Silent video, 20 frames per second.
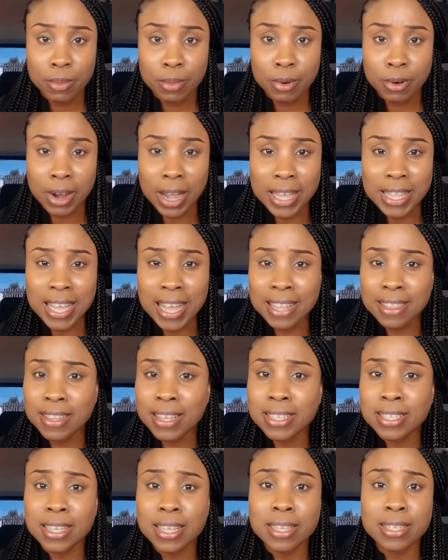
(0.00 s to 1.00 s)
right? And
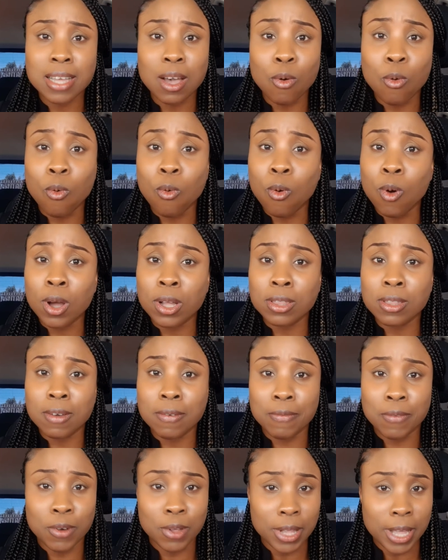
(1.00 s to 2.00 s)
this is a
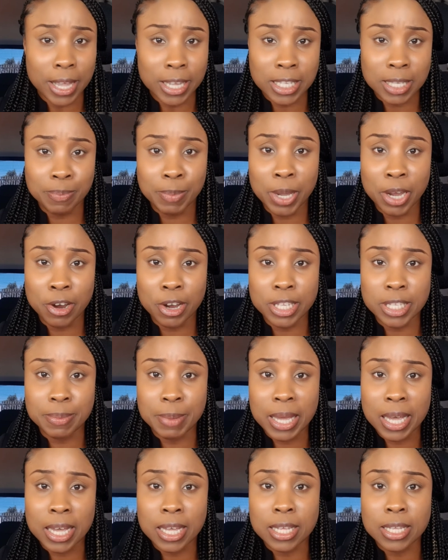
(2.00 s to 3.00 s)
wonderful experience
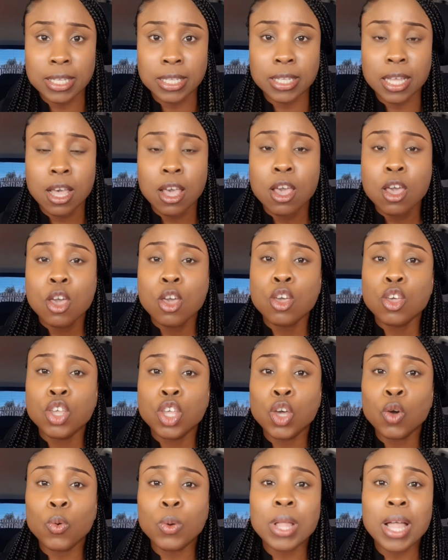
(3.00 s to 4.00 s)
because
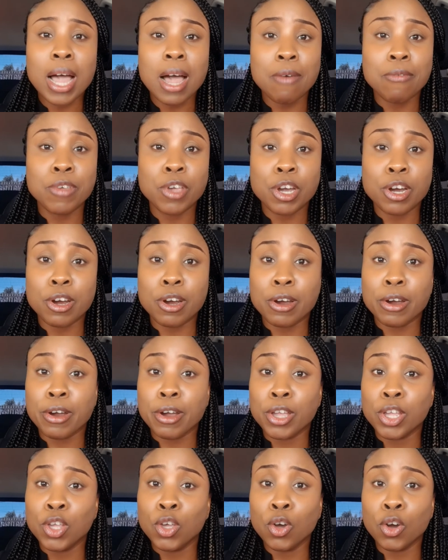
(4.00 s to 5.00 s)
you would have your,
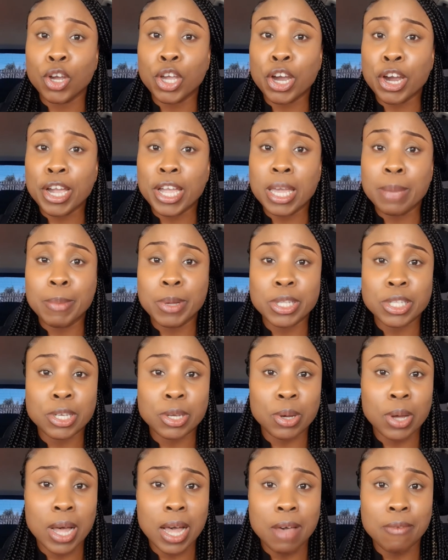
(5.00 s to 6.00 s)
you're able
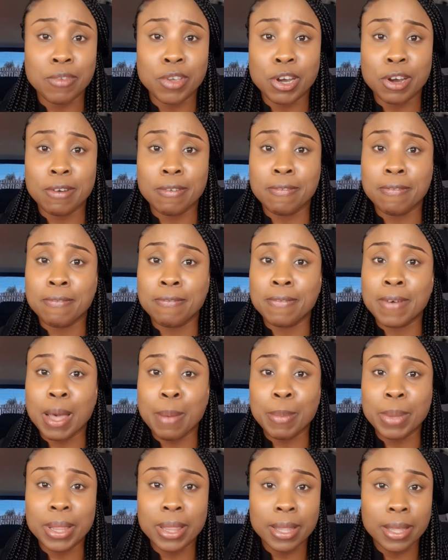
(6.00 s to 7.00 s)
to have your
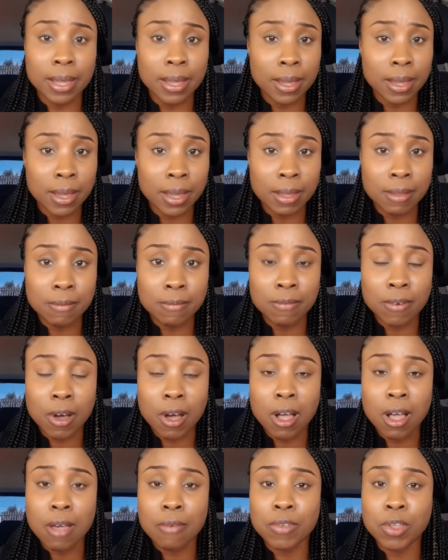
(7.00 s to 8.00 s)
family
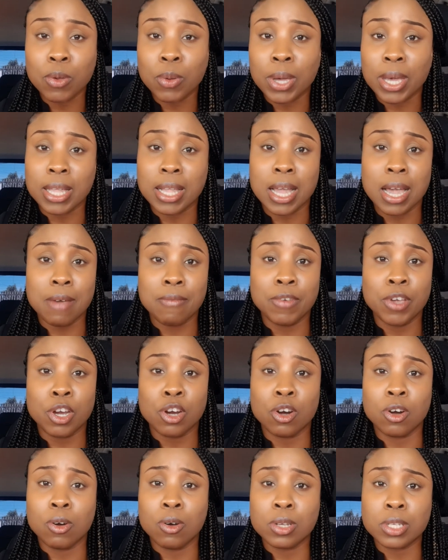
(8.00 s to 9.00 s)
involved. You can have your
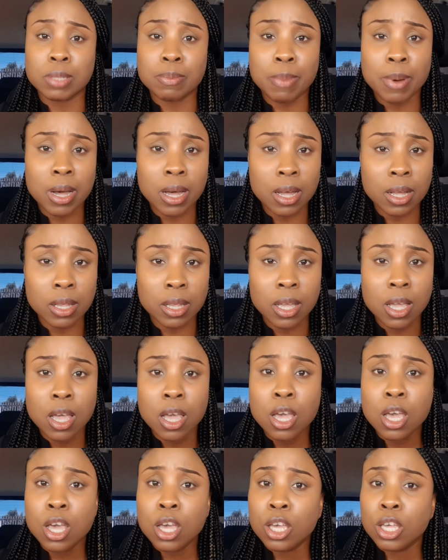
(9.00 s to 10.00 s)
husband,
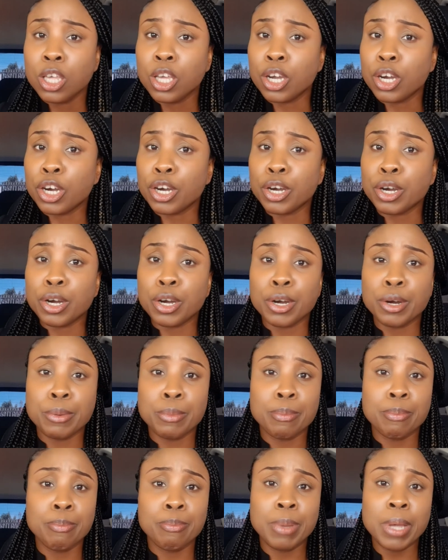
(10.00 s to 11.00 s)
your
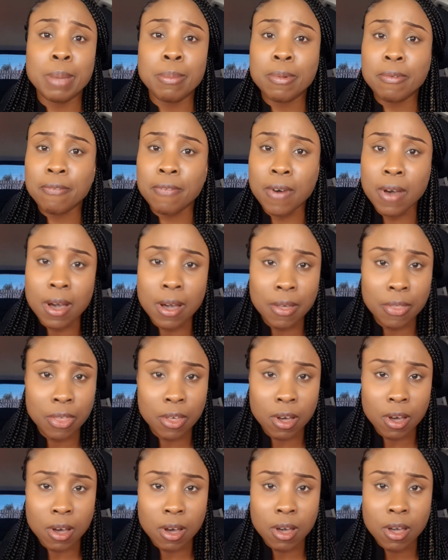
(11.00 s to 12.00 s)
baby
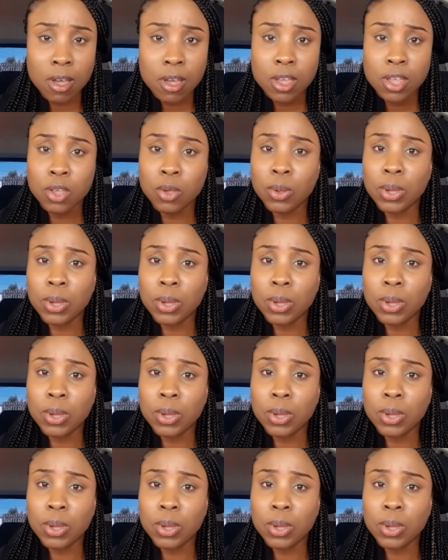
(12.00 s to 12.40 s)
father, you